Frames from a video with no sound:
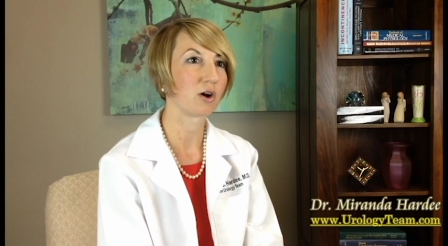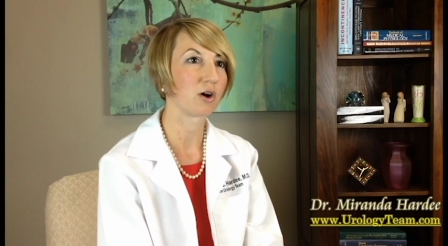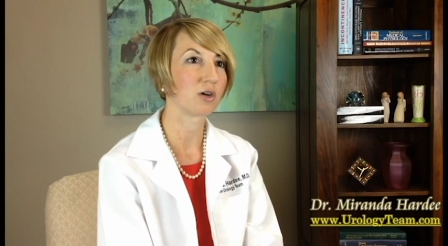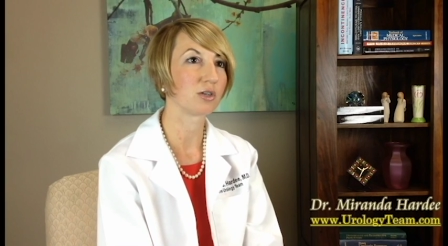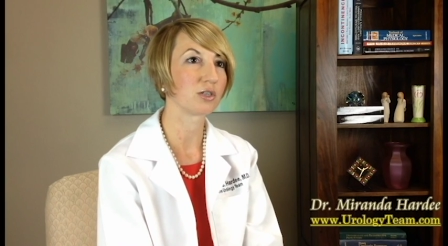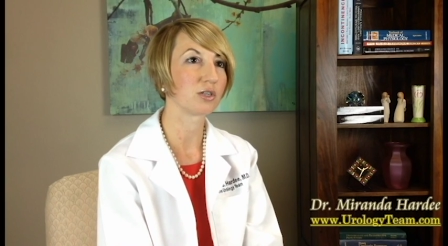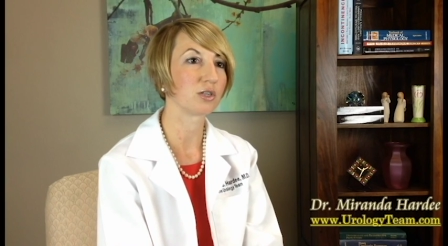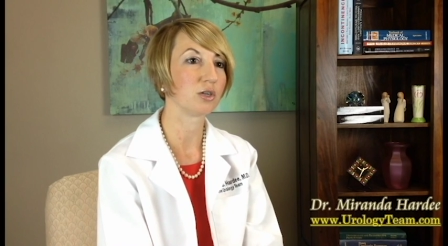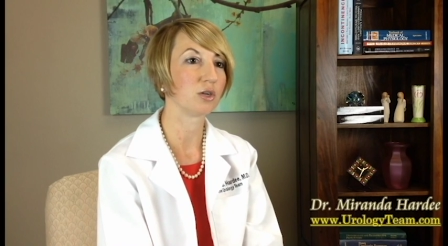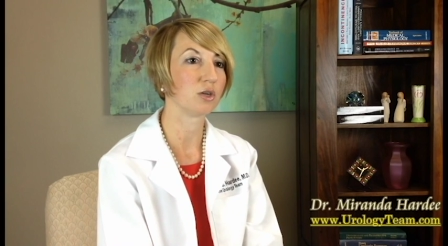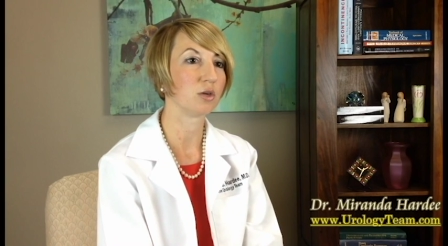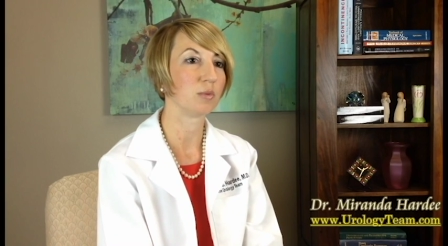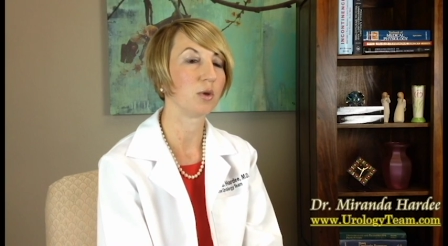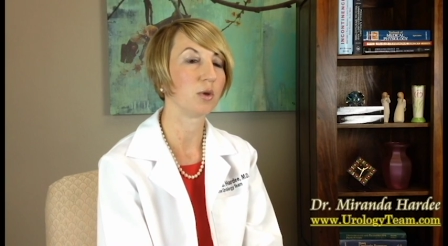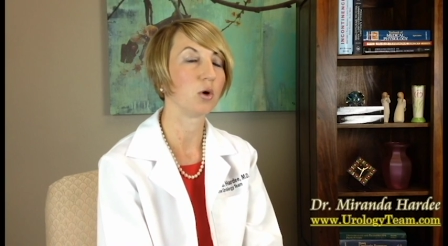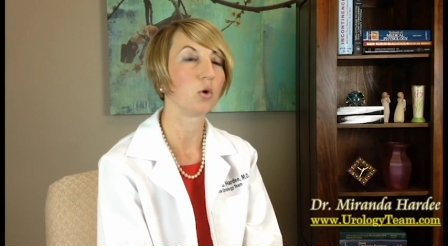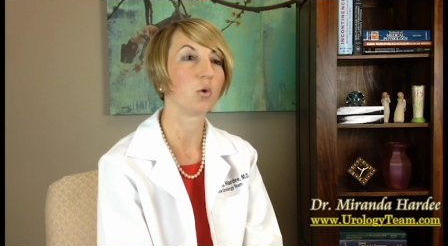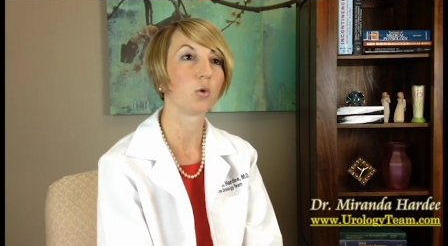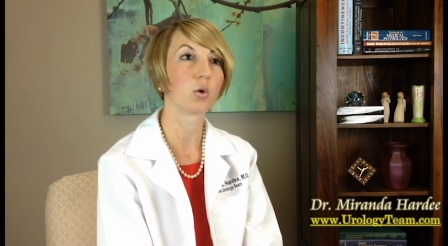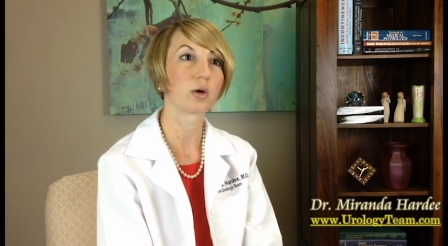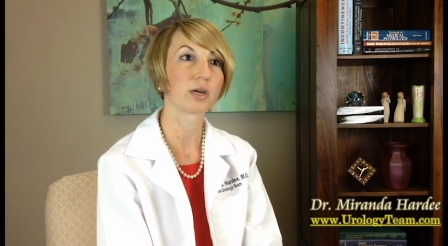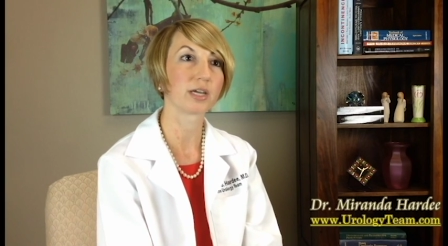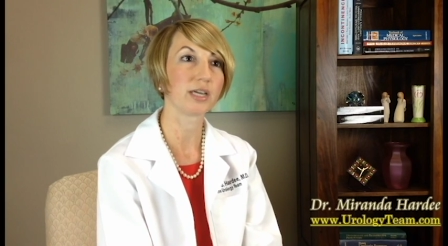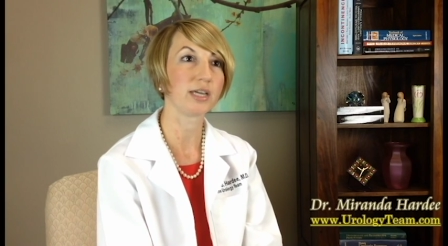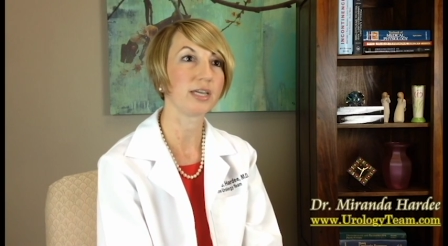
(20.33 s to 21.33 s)

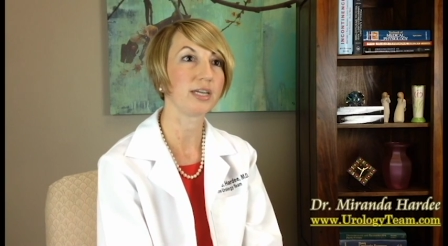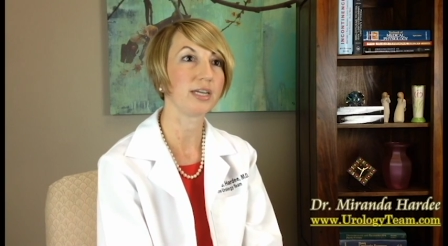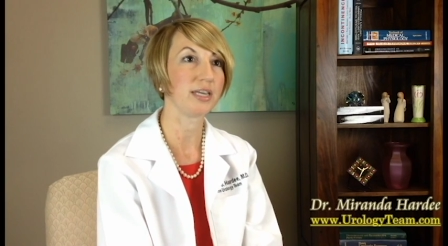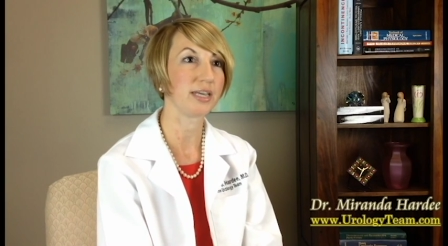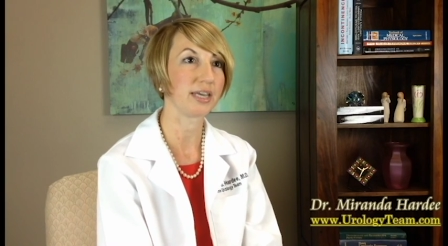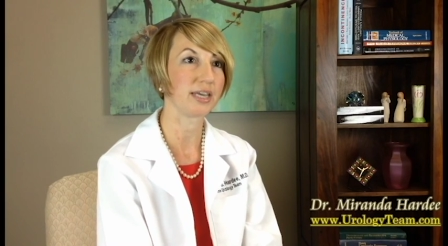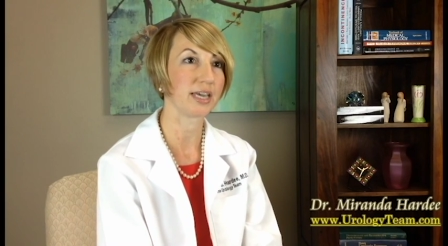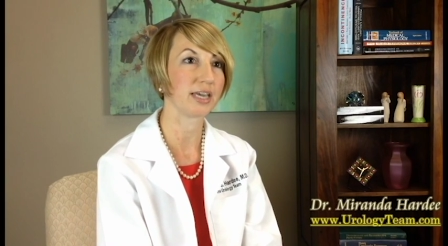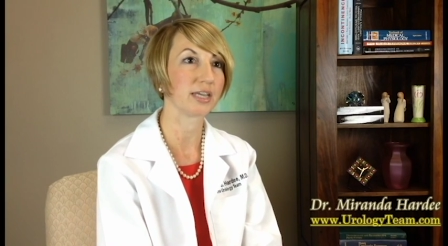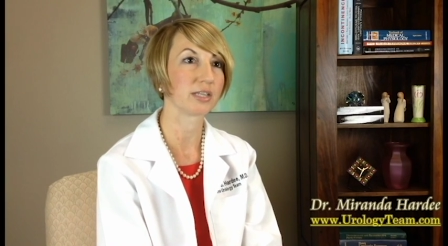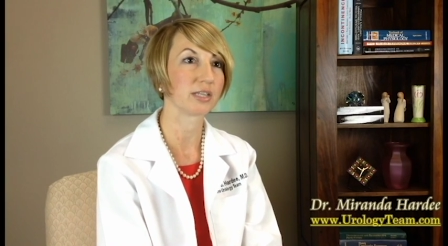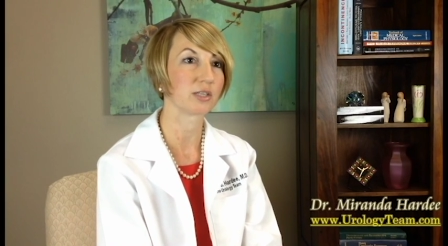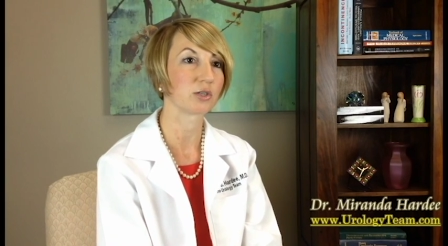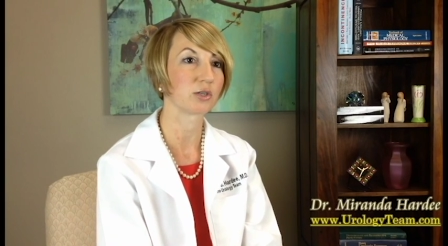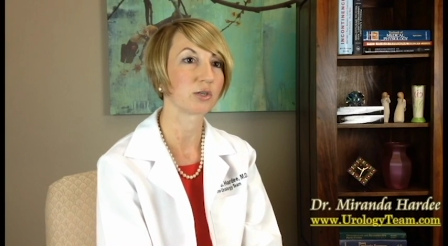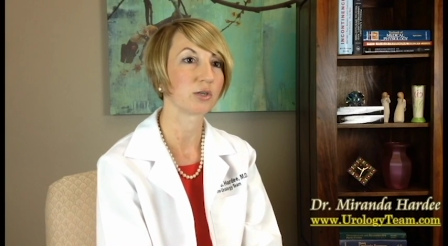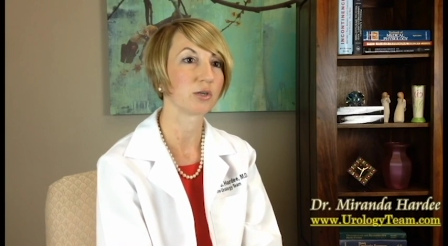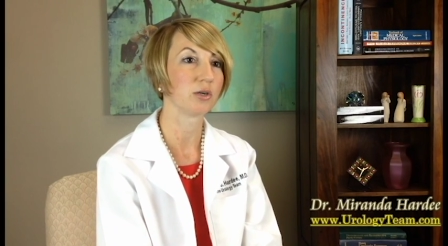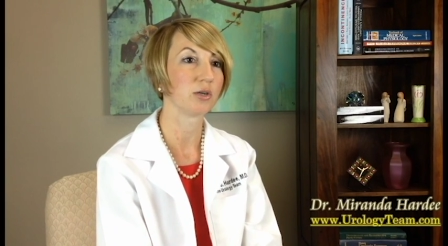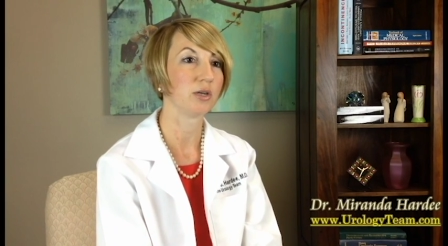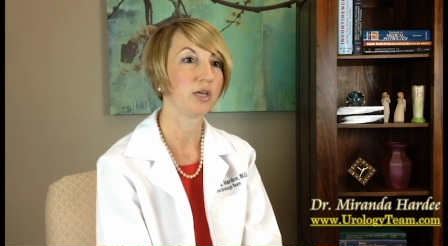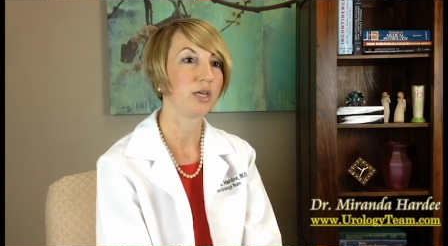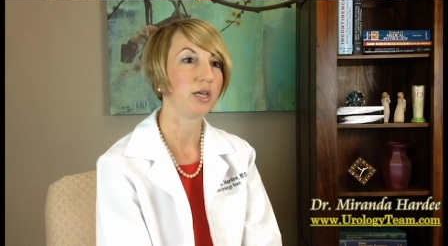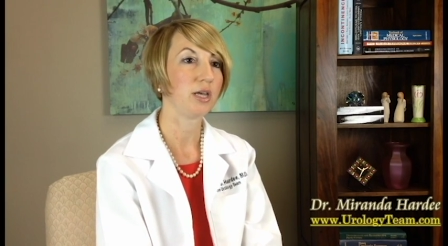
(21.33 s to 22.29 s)
carcinoma or kidney cancer.